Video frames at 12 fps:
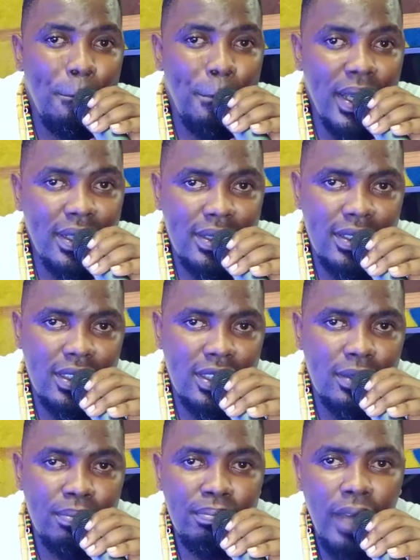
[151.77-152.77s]

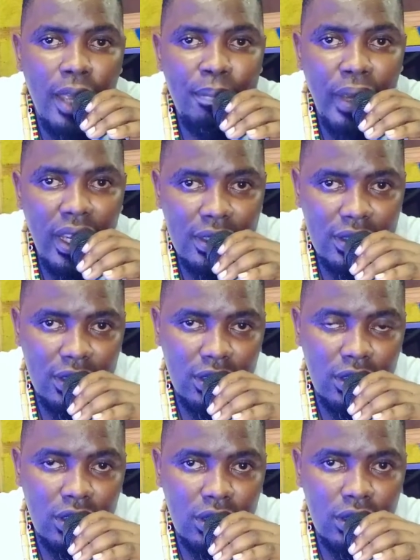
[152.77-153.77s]
pieces by
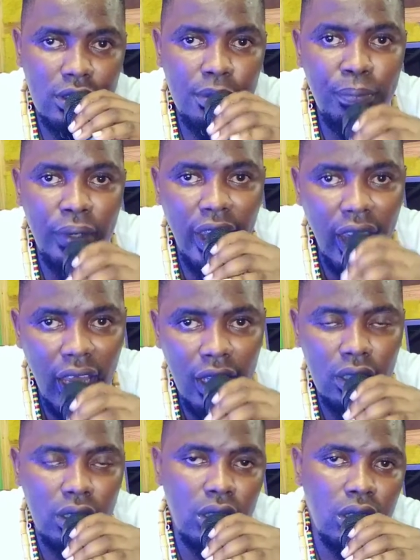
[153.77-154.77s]
pieces to put
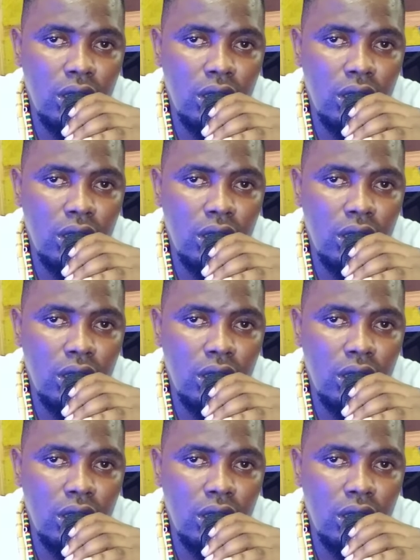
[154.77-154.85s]
in.